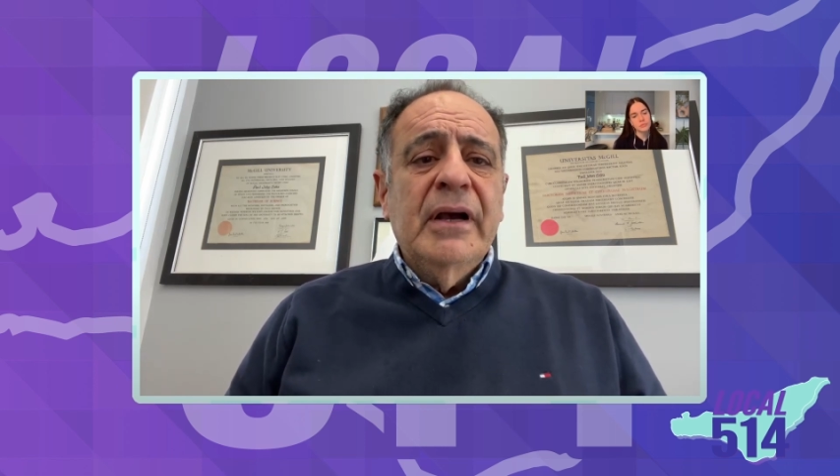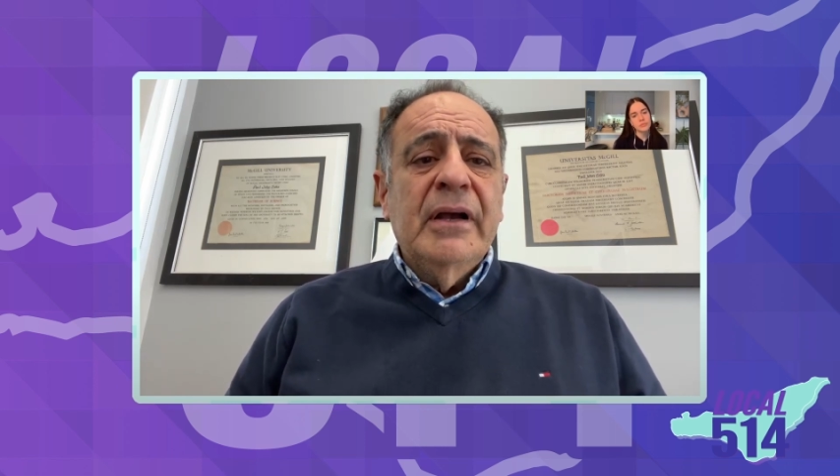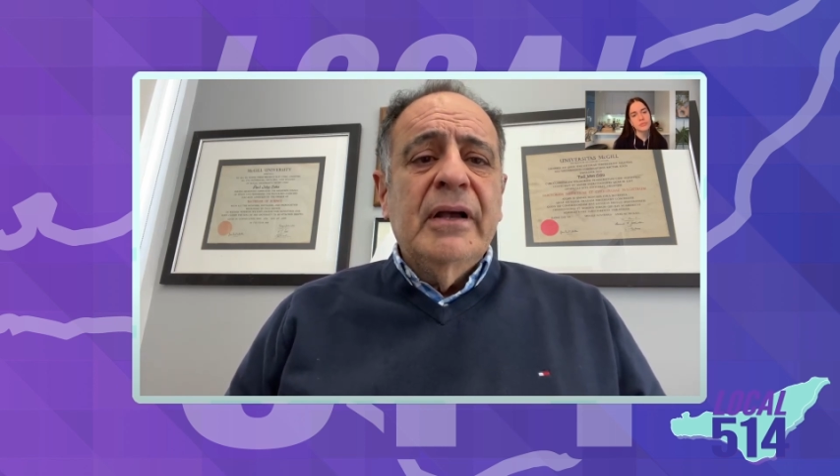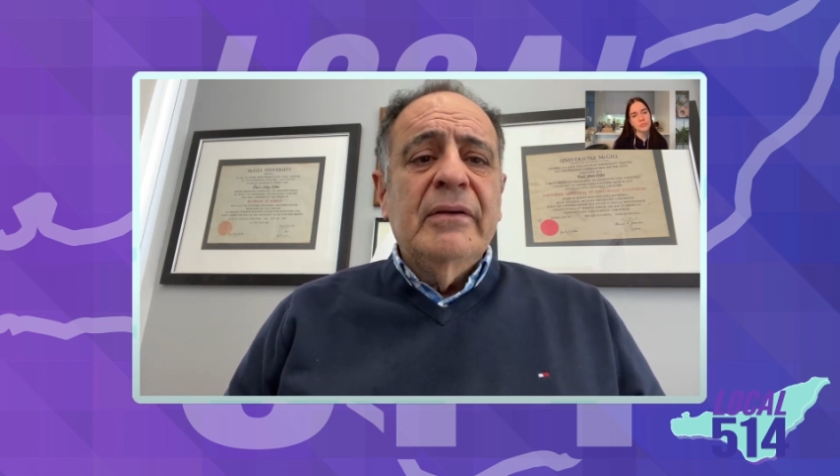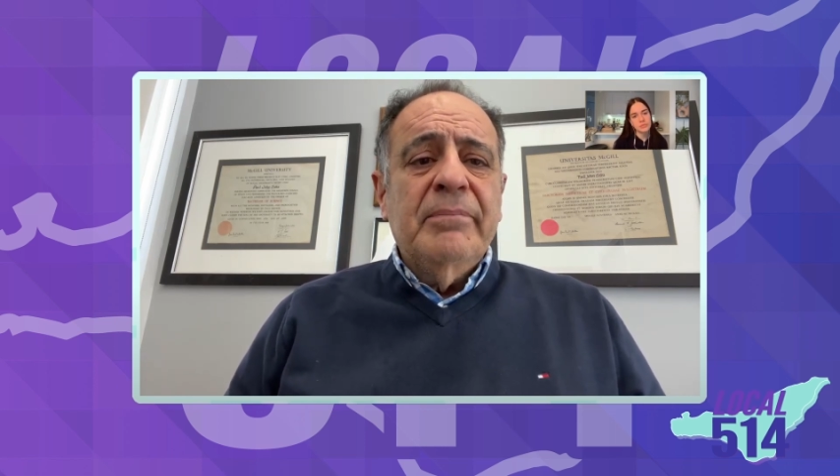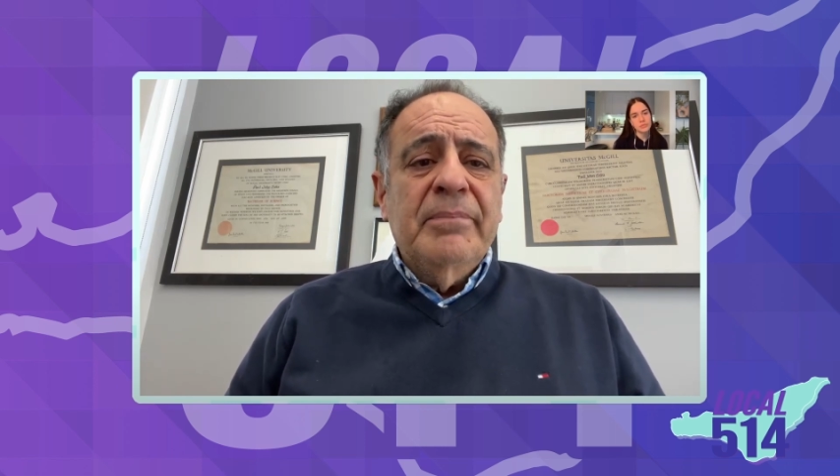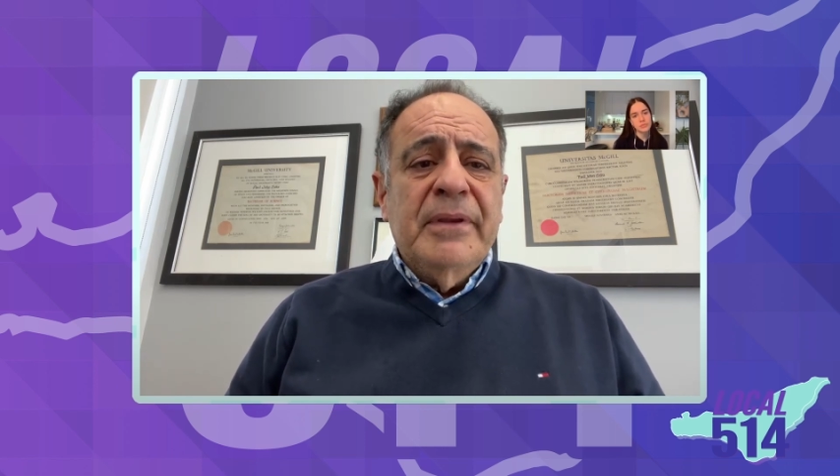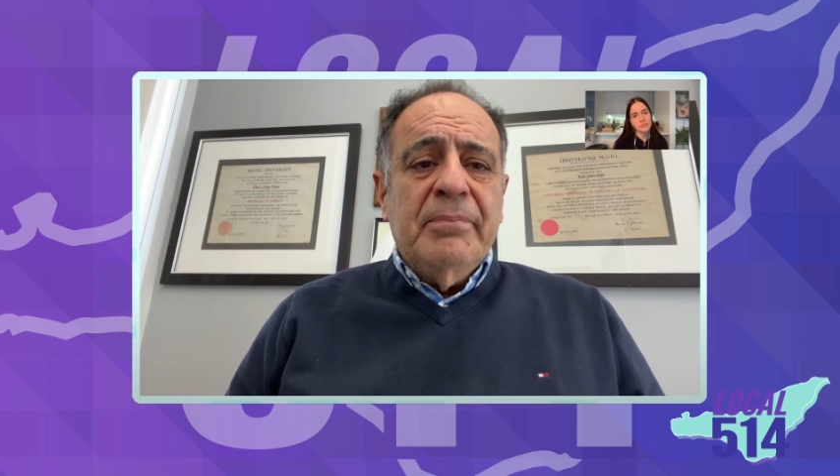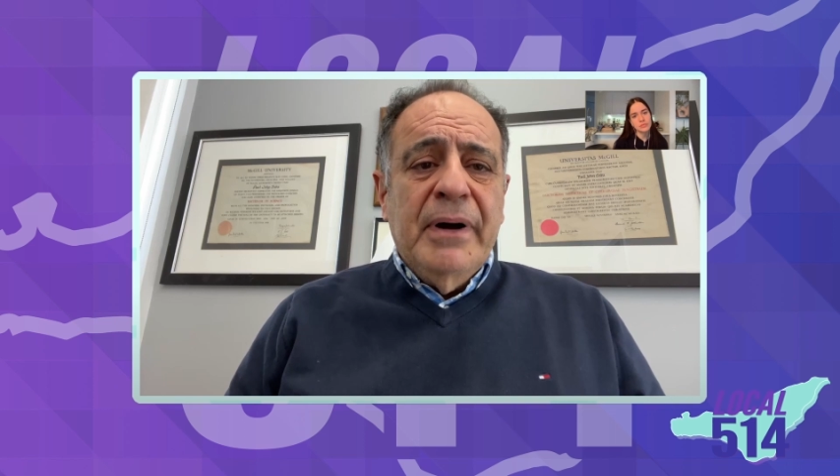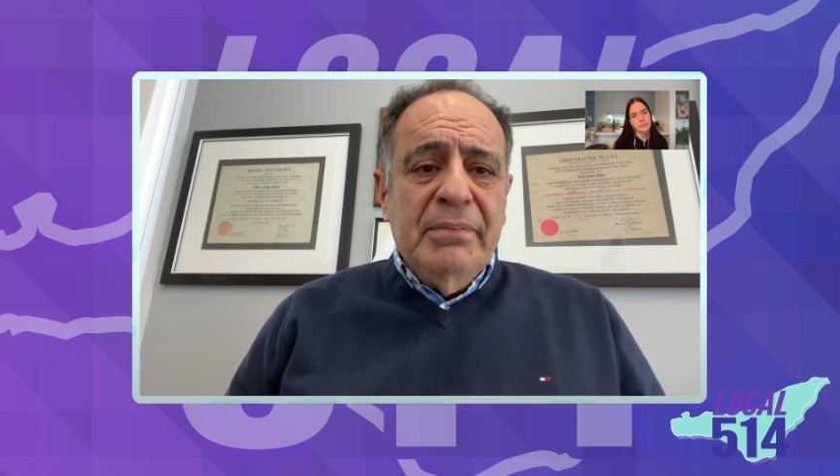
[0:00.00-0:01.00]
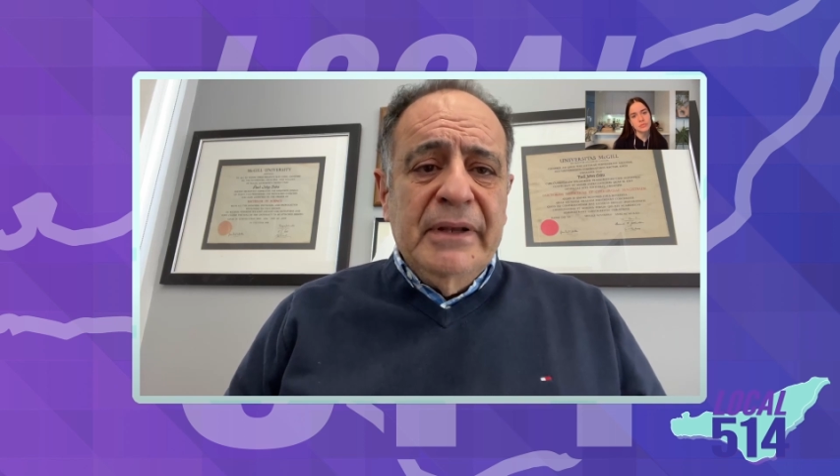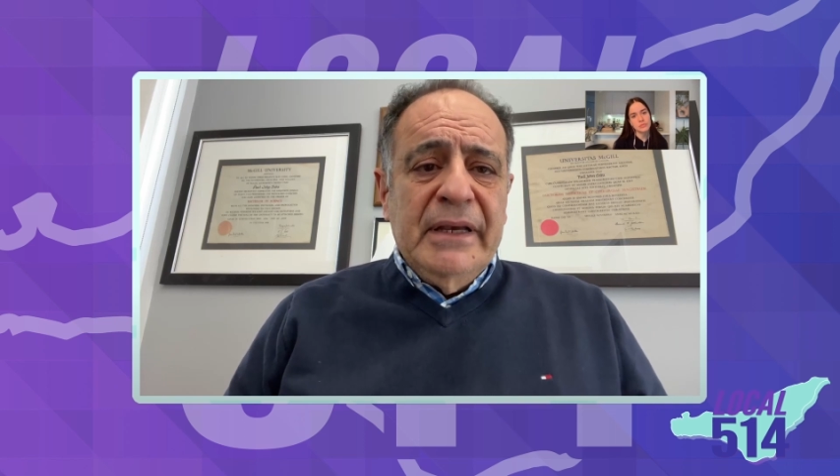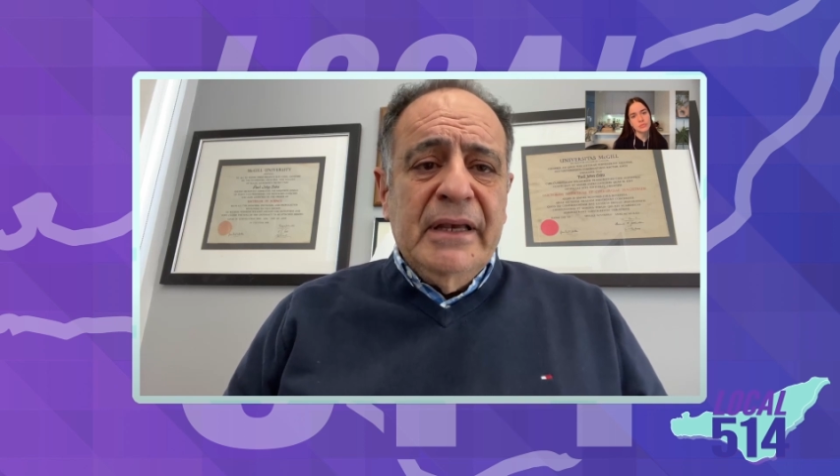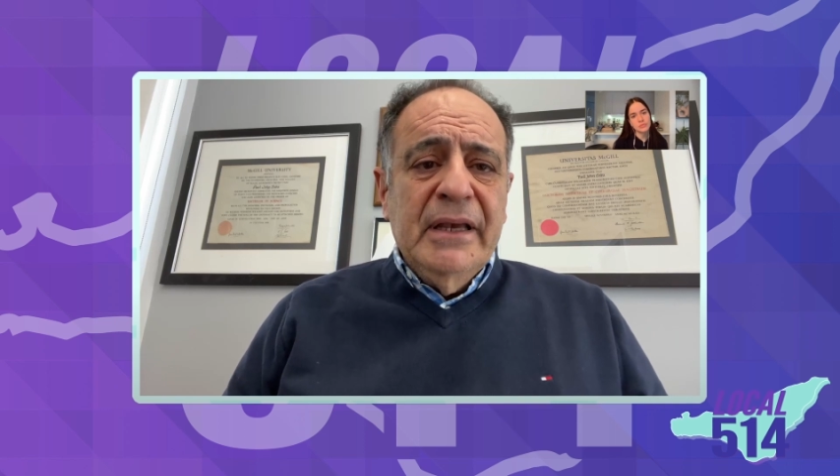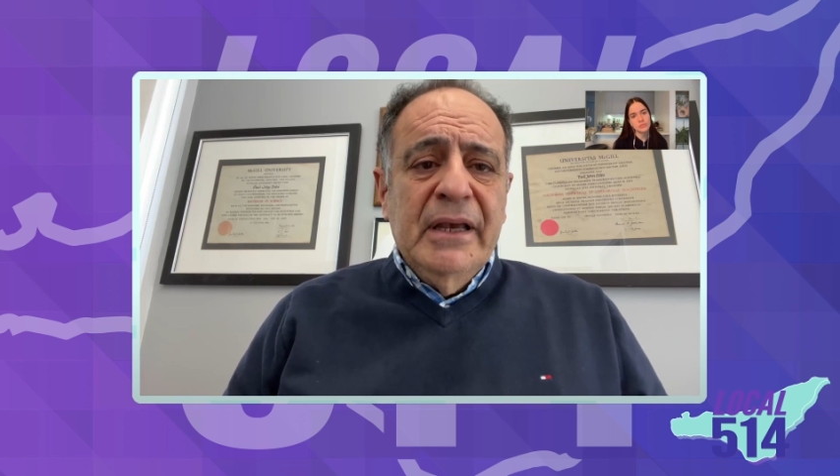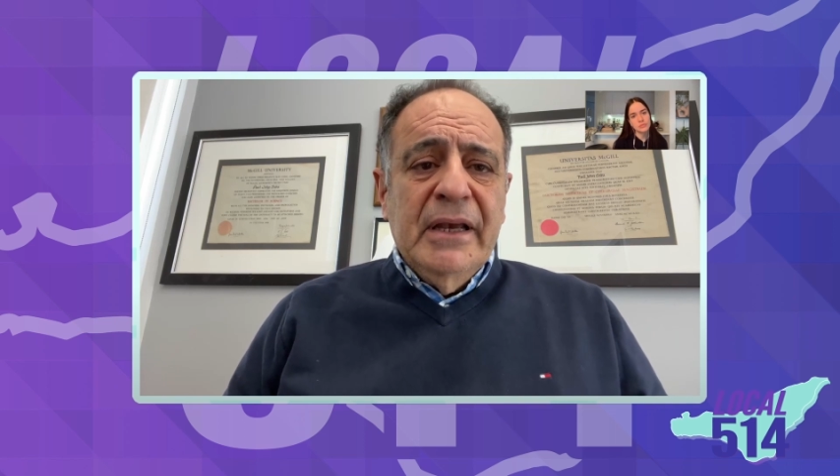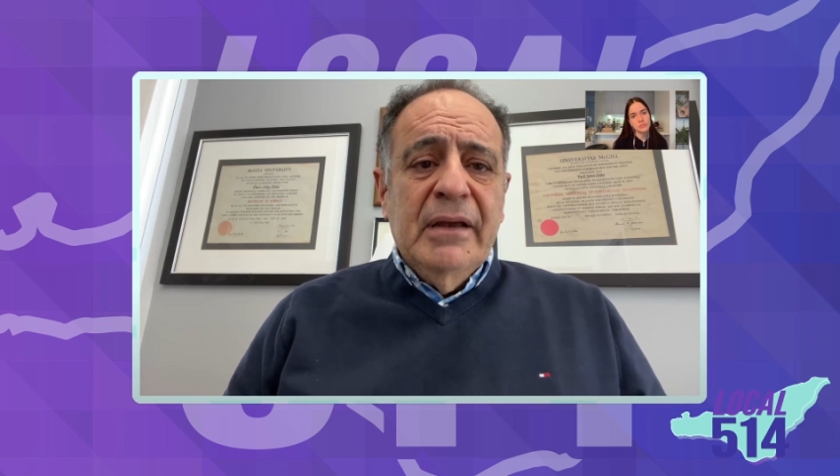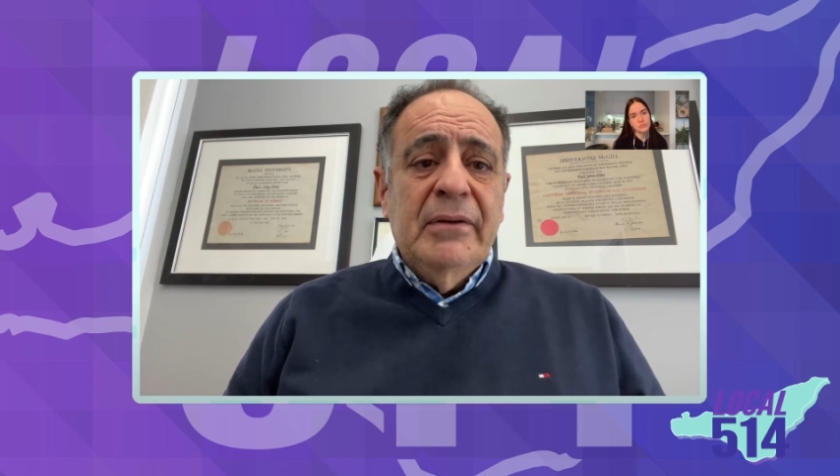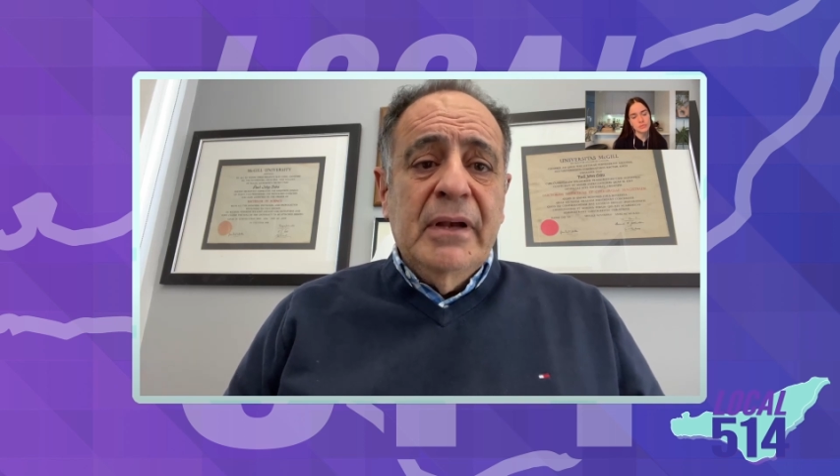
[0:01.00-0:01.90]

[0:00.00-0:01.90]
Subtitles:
the public can,